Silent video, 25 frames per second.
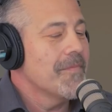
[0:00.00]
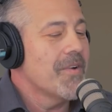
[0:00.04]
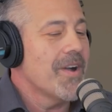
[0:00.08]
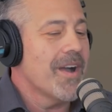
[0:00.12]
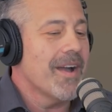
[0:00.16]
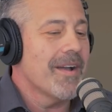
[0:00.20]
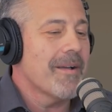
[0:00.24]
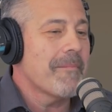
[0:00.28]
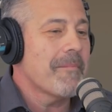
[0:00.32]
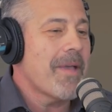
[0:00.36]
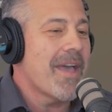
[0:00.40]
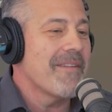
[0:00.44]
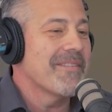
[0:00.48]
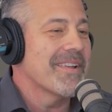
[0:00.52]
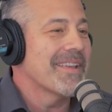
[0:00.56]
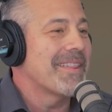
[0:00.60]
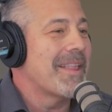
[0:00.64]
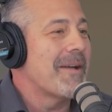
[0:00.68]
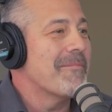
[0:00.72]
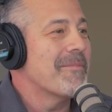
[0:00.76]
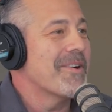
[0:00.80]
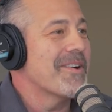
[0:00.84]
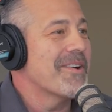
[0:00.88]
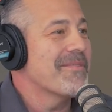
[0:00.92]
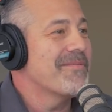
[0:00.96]
Well, I'm having a
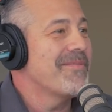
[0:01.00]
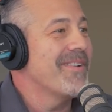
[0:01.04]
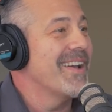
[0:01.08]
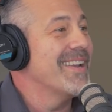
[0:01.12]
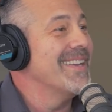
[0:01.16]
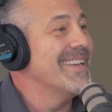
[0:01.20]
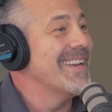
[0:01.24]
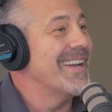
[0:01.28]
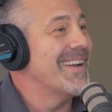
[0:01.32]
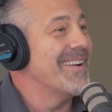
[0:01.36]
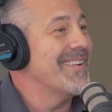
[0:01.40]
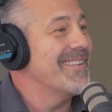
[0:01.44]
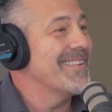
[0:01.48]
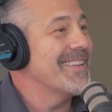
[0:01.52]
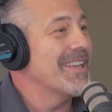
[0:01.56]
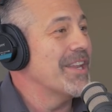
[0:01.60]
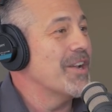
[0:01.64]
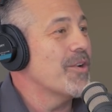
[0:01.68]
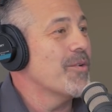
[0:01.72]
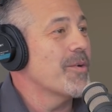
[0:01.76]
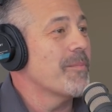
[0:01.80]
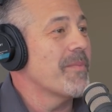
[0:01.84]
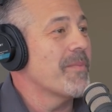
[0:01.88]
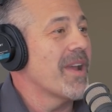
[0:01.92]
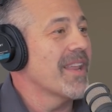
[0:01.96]
lot more fun now. You
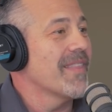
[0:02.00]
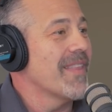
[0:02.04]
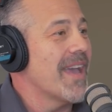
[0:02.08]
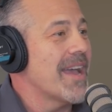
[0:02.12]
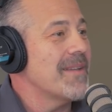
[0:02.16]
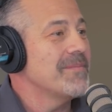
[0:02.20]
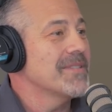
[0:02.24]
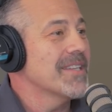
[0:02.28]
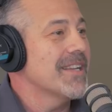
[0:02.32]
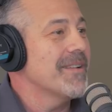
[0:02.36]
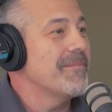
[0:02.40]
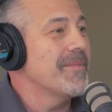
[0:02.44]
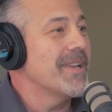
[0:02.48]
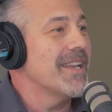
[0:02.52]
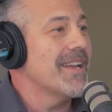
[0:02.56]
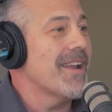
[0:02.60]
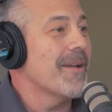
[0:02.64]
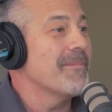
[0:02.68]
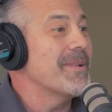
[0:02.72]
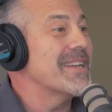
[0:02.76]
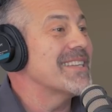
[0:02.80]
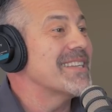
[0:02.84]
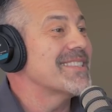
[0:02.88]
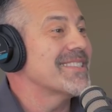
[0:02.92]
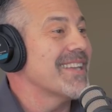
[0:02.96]
know, when my labs come in,
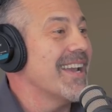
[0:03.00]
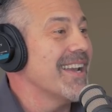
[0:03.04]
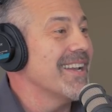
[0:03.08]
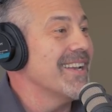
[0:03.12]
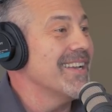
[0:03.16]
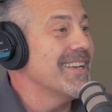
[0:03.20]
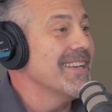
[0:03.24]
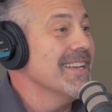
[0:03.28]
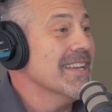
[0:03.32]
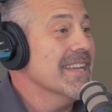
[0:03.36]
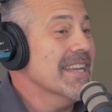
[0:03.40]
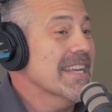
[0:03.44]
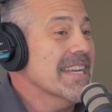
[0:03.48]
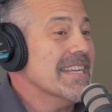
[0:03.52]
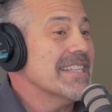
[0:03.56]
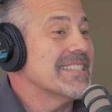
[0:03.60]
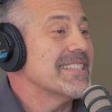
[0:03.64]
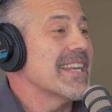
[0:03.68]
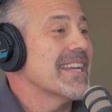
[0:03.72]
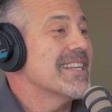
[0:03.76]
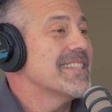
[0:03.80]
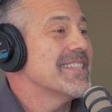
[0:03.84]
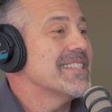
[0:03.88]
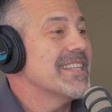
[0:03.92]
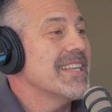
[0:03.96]
I'm excited because
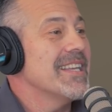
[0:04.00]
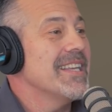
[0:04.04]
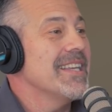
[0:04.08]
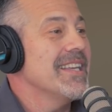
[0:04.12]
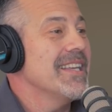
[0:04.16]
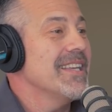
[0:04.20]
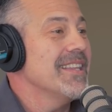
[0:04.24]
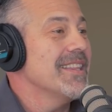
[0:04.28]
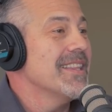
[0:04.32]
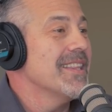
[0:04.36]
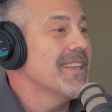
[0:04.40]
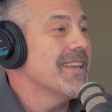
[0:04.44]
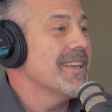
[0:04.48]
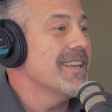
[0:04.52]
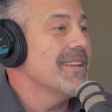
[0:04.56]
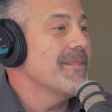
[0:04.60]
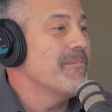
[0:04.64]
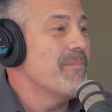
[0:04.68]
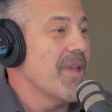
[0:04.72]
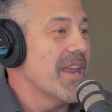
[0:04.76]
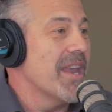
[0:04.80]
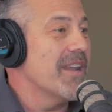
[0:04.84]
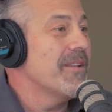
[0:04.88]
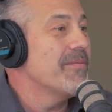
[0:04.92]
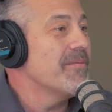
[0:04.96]
I see the
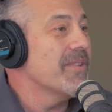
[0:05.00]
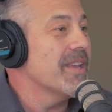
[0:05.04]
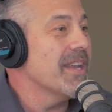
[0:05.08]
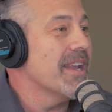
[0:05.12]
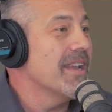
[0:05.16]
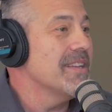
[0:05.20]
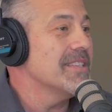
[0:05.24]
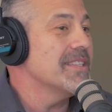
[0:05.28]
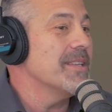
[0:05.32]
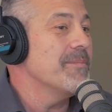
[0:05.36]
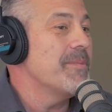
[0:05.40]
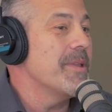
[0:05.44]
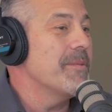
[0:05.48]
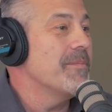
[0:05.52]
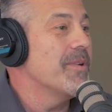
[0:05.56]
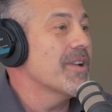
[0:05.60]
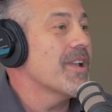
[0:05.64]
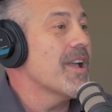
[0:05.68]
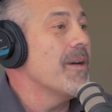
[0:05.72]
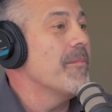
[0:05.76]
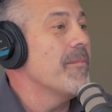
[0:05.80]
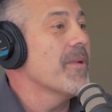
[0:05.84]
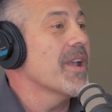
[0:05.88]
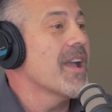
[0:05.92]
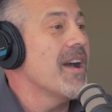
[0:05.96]
benefit. I see people
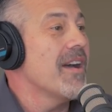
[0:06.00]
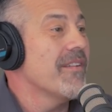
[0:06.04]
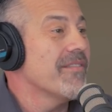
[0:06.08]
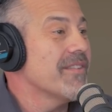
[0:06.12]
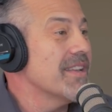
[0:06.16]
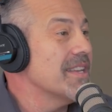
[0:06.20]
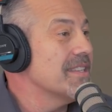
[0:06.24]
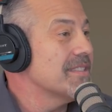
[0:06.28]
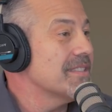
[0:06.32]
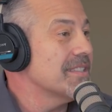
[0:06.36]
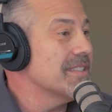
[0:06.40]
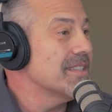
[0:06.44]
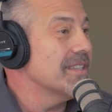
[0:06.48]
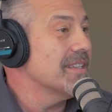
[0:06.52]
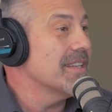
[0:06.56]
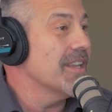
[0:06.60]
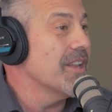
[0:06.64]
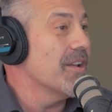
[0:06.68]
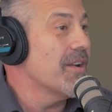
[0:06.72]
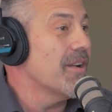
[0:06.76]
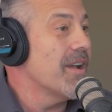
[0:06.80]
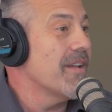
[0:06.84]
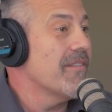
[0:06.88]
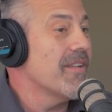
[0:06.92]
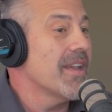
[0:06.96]
coming off insulin. You
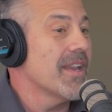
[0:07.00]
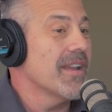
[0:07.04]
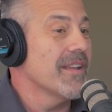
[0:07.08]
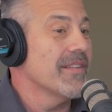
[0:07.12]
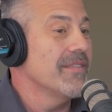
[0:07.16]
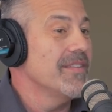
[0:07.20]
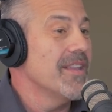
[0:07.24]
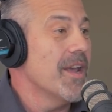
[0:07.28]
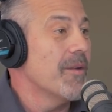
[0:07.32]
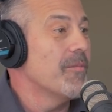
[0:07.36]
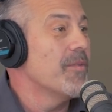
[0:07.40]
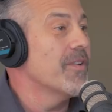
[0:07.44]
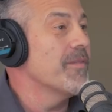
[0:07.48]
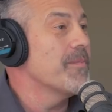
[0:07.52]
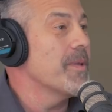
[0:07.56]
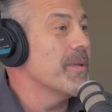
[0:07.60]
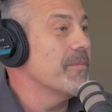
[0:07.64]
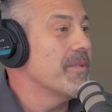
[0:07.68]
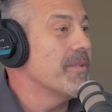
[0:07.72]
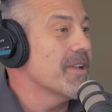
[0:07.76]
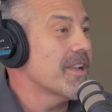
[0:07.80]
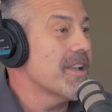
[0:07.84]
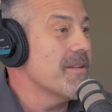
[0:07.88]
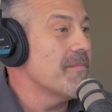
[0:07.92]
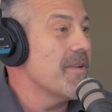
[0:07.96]
know, I've had a number of
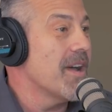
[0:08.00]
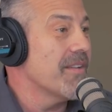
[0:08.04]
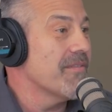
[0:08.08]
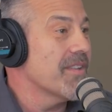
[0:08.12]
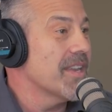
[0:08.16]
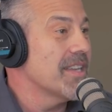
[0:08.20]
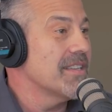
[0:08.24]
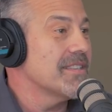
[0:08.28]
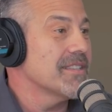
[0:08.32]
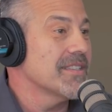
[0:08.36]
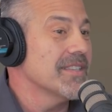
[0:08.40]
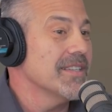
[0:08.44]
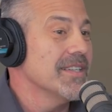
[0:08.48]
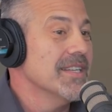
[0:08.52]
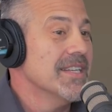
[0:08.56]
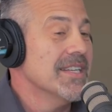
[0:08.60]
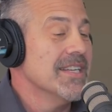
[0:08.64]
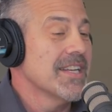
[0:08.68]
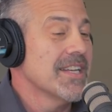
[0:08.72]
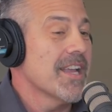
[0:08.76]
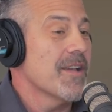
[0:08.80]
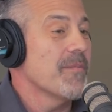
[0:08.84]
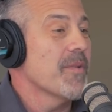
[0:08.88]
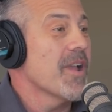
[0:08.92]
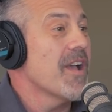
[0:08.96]
people come off insulin,
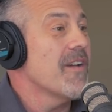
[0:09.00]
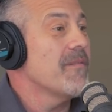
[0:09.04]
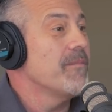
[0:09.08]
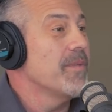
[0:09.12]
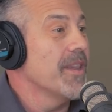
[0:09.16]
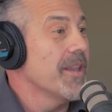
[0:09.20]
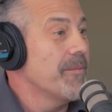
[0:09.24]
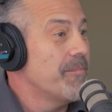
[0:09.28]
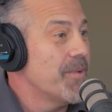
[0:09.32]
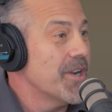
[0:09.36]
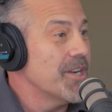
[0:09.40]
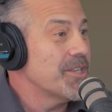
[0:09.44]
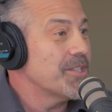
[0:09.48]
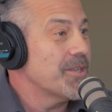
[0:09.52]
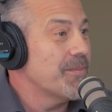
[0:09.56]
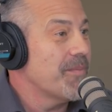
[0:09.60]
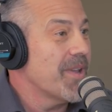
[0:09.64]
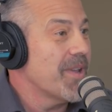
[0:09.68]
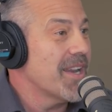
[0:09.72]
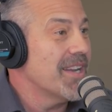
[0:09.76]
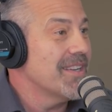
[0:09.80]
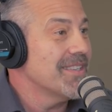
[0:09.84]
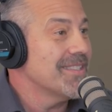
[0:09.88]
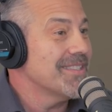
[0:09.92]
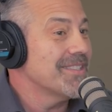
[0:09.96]
coming off blood pressure
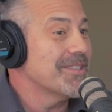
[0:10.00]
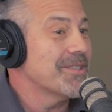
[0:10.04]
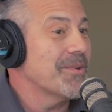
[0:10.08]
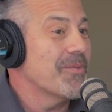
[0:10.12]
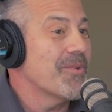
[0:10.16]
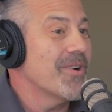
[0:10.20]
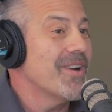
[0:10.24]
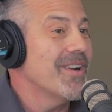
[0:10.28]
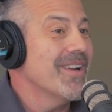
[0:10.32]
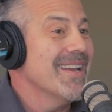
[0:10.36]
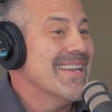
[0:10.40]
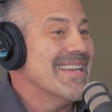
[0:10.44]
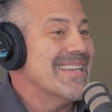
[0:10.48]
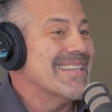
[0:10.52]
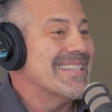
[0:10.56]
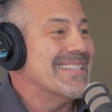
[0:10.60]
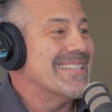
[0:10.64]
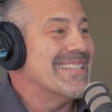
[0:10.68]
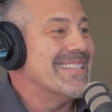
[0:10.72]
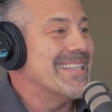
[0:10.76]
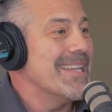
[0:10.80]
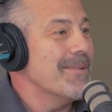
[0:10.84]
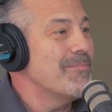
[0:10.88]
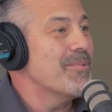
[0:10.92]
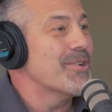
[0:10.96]
medicine. So we're yeah.
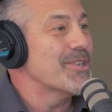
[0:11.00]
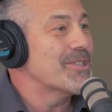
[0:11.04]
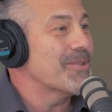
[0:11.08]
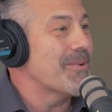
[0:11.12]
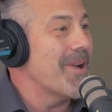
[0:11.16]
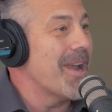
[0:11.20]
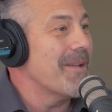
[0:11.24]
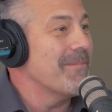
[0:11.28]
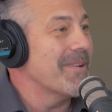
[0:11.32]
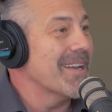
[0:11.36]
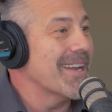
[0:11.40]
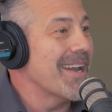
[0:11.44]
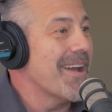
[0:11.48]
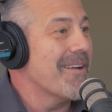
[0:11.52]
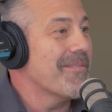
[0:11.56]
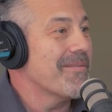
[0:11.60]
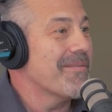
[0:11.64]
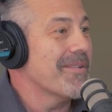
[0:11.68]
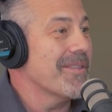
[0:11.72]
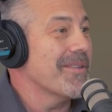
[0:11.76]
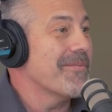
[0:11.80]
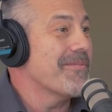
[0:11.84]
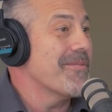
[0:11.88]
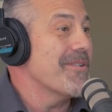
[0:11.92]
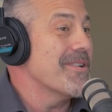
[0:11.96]
deprescribing now for
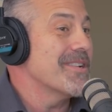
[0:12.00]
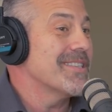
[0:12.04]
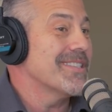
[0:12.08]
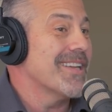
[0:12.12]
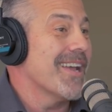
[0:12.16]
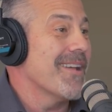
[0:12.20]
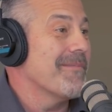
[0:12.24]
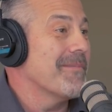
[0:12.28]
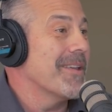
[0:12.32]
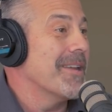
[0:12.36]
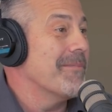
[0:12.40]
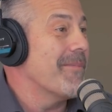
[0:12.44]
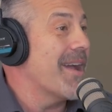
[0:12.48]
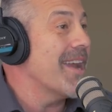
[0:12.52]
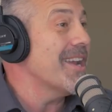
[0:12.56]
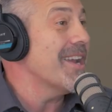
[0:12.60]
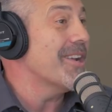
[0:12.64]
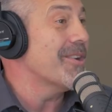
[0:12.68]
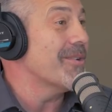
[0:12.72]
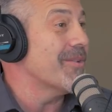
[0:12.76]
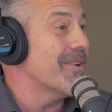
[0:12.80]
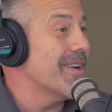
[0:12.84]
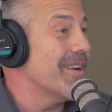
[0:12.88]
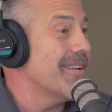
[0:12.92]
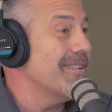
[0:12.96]
the first time in my
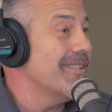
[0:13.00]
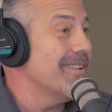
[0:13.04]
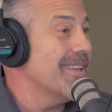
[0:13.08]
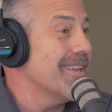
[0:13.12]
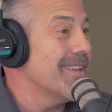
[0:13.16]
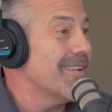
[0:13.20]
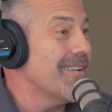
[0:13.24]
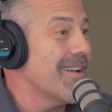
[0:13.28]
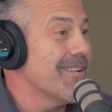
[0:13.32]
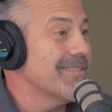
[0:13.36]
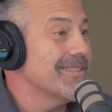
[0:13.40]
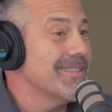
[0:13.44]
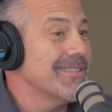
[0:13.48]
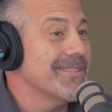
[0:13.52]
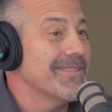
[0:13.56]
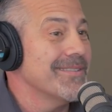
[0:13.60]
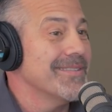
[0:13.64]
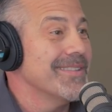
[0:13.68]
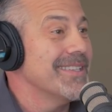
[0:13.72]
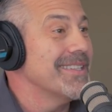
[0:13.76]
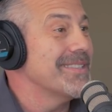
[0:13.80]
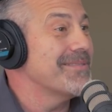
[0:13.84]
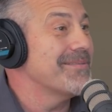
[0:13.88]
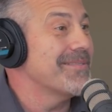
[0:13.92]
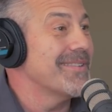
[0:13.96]
career. You know, I was doing
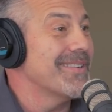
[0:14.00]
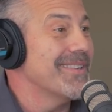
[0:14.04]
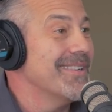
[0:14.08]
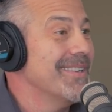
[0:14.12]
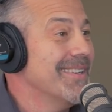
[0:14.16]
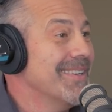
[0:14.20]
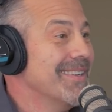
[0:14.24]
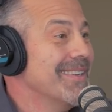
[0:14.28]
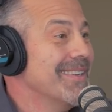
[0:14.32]
this for